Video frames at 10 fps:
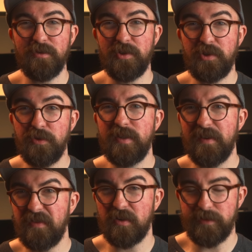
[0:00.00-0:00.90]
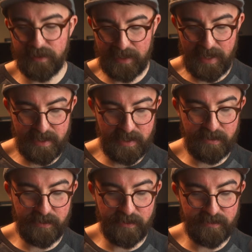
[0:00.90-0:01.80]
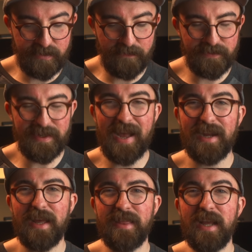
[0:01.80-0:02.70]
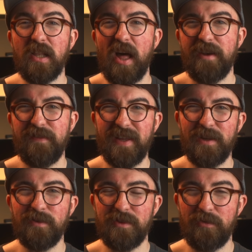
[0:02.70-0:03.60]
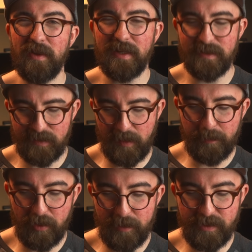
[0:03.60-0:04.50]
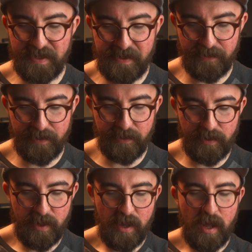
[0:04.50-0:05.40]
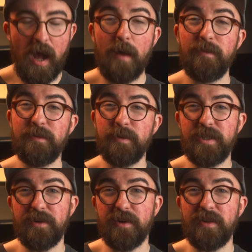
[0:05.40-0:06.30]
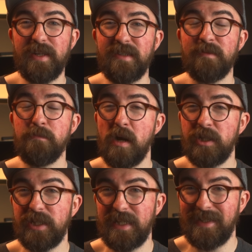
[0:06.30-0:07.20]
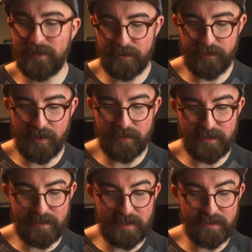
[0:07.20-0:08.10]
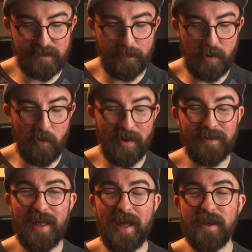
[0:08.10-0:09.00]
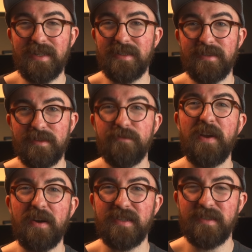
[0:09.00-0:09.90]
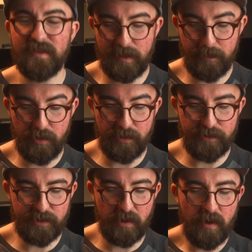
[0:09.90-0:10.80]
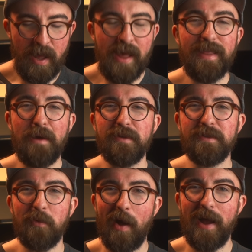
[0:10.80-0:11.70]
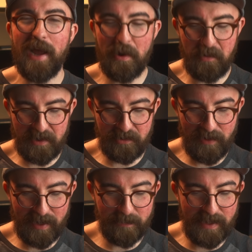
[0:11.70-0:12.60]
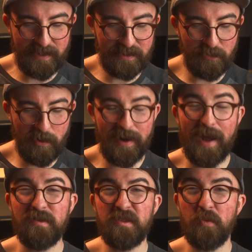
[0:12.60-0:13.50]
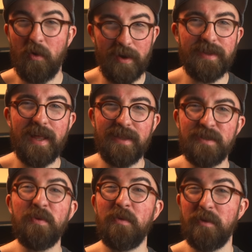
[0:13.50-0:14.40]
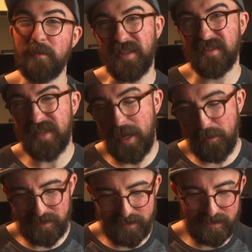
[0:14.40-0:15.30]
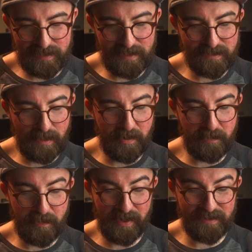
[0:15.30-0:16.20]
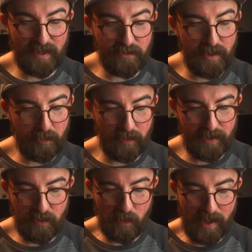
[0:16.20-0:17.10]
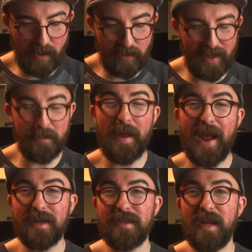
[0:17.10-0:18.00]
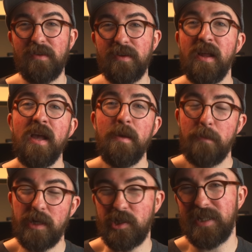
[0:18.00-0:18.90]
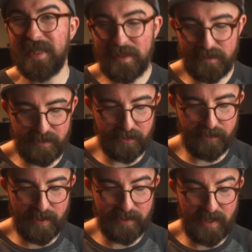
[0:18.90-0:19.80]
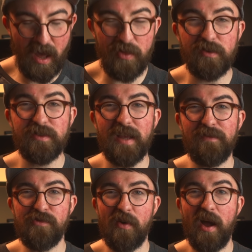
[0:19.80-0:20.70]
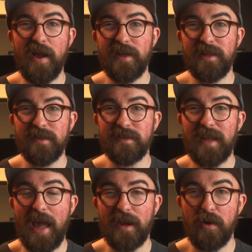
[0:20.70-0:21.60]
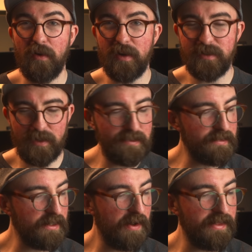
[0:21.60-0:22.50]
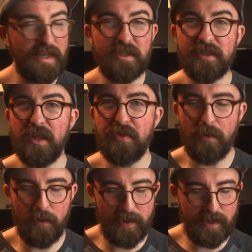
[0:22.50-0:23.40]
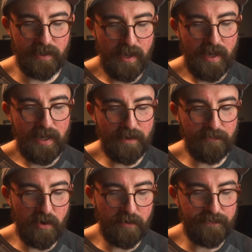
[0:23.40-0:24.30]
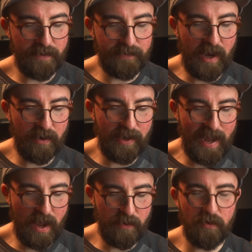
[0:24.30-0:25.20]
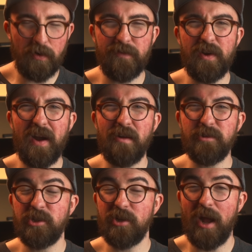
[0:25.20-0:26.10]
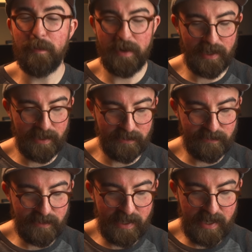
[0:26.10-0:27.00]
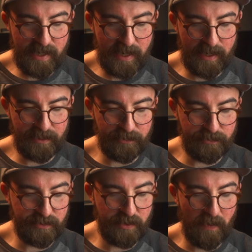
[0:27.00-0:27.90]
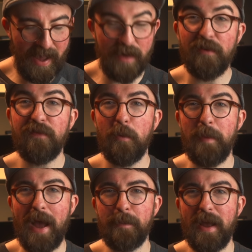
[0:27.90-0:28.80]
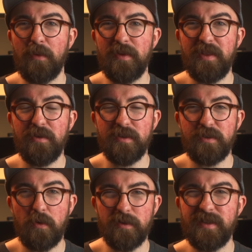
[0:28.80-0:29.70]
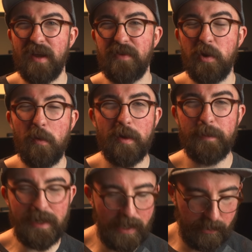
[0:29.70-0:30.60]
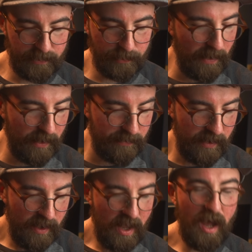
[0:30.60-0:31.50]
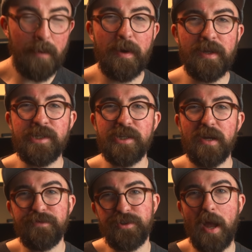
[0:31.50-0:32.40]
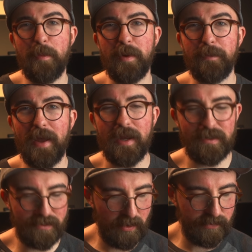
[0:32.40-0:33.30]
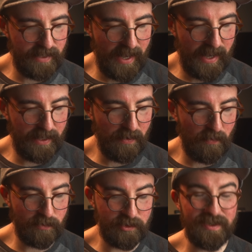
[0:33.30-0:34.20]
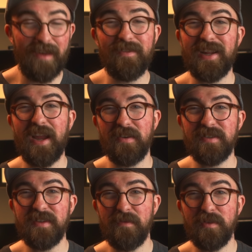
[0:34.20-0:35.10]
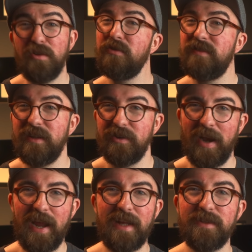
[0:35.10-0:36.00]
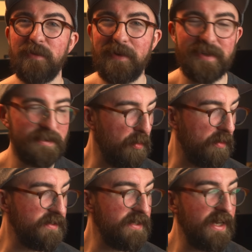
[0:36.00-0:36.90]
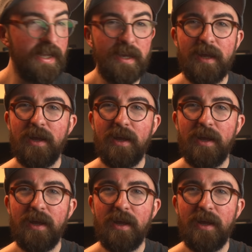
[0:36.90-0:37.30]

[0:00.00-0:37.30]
it was too difficult to get into the stuff sack. I think a lot of it, it was a really slippery material. Um, this material is much easier than the Sea to Summit one that is very similar. So that was why I wanted to recommend this one. I was worried that this one would be the same as the Sea to Summit, but it's held up really well and packs down much easier than the others I've tried in this category. So this is a great thing just to throw in. You never know if you have carry out or if you're out shopping in a city and you just don't have a full backpack with you to store stuff. You don't want to be carrying around a bunch of shopping bags all day or just having to carry stuff loose in your hands while you explore a city.